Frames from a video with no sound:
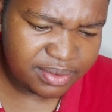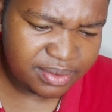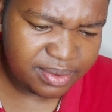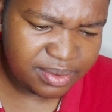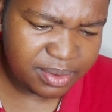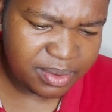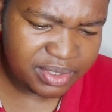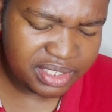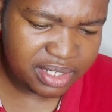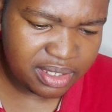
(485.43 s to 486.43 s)
Hold
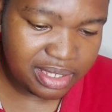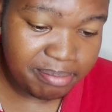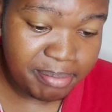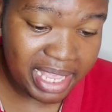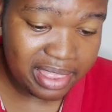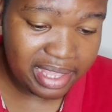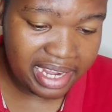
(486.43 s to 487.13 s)
on, child. The math